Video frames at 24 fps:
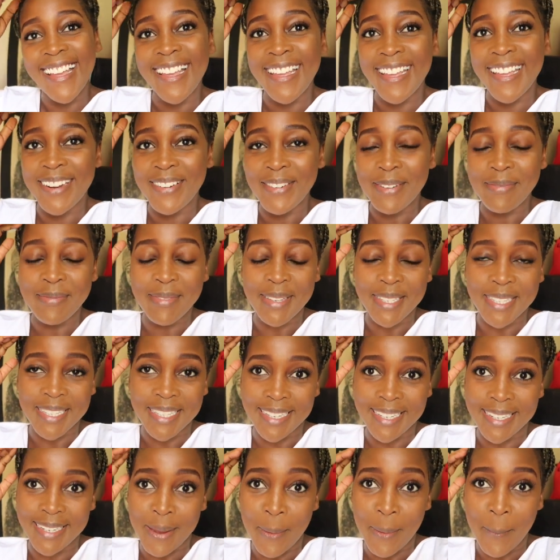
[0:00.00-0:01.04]
Anyway, I'm just
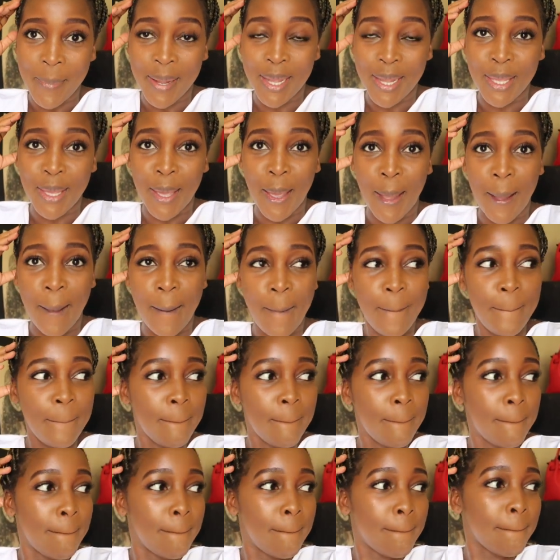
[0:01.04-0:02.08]
kidding, but yeah,
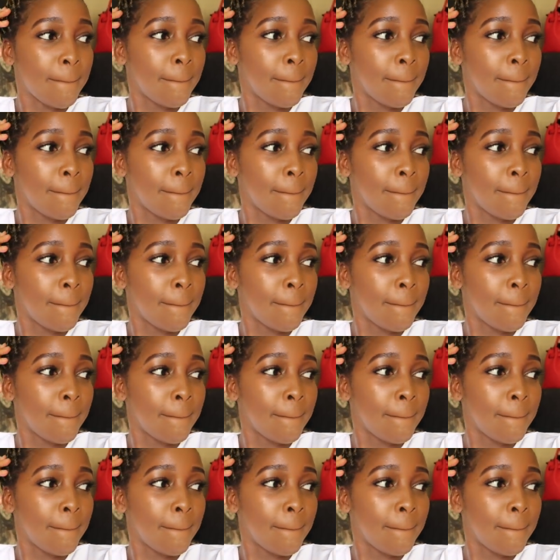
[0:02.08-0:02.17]
I'm